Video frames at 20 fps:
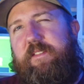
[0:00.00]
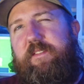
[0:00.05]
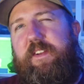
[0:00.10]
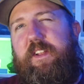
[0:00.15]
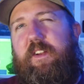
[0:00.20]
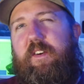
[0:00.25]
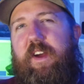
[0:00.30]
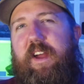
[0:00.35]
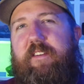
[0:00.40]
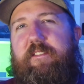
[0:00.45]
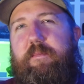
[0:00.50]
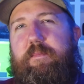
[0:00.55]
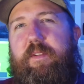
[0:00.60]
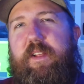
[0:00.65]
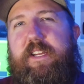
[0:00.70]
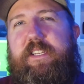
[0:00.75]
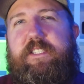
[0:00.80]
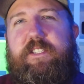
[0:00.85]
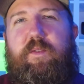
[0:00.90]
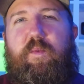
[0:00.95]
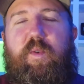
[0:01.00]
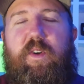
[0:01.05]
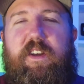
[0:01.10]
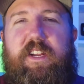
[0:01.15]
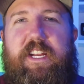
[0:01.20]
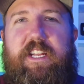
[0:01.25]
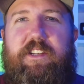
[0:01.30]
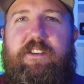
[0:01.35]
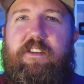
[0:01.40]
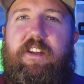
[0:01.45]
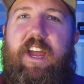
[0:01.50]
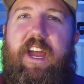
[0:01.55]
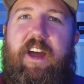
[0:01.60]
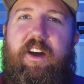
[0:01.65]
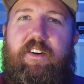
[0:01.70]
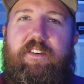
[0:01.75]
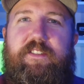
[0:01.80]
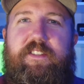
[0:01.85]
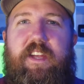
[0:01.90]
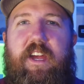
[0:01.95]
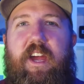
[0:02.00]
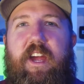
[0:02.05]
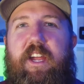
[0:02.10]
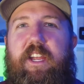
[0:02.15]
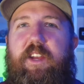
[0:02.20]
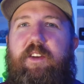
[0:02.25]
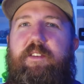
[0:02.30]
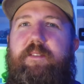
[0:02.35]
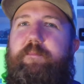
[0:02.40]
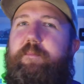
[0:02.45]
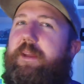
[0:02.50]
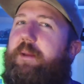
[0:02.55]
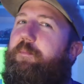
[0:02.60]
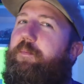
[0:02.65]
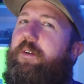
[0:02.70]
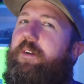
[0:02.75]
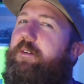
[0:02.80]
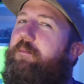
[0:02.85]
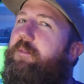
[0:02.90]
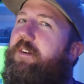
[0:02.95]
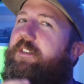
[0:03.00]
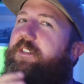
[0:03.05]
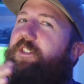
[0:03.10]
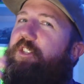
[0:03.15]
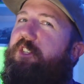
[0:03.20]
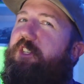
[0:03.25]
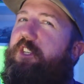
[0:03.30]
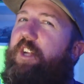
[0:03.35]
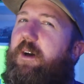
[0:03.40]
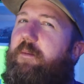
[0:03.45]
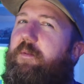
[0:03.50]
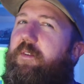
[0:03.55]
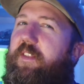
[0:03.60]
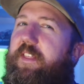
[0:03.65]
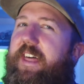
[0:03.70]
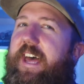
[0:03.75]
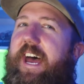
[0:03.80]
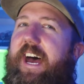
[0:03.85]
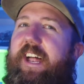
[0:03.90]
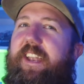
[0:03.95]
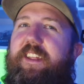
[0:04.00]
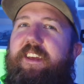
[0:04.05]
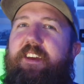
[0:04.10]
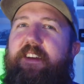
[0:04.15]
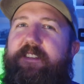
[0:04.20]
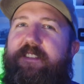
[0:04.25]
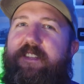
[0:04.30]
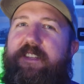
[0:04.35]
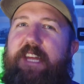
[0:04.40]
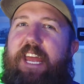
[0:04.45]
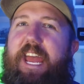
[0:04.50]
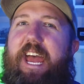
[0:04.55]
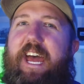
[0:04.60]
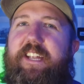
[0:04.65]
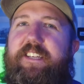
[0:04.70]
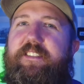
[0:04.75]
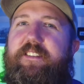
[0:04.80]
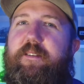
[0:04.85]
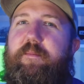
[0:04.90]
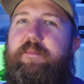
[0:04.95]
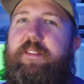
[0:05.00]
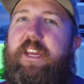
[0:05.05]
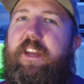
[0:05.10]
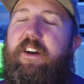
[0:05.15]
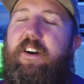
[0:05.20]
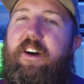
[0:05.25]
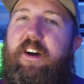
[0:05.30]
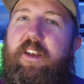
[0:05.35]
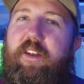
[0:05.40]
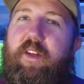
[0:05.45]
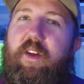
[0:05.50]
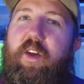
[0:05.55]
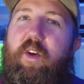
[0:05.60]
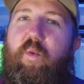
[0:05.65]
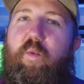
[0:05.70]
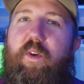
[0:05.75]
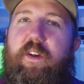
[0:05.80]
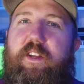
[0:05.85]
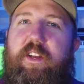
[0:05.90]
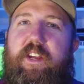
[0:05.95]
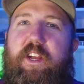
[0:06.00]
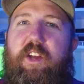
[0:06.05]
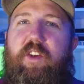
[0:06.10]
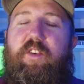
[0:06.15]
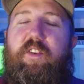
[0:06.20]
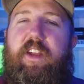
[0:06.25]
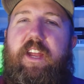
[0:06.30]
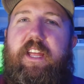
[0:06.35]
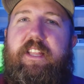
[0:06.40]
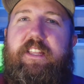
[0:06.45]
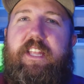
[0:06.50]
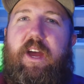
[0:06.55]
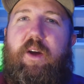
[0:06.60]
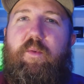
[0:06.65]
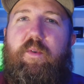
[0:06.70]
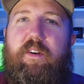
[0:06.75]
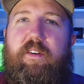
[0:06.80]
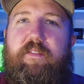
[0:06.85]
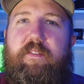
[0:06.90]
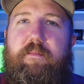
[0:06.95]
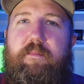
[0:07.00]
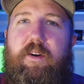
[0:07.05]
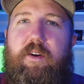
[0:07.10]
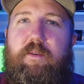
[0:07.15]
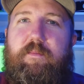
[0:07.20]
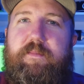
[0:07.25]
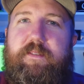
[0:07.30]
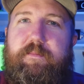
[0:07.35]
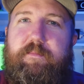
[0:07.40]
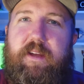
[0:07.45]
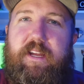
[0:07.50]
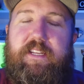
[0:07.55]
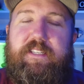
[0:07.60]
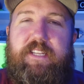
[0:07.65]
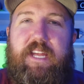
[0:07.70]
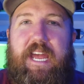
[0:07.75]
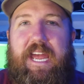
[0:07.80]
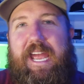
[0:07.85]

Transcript: if you don't have a place to work in your house. You'd be pretty much double that to add something on where you could create that work from home space.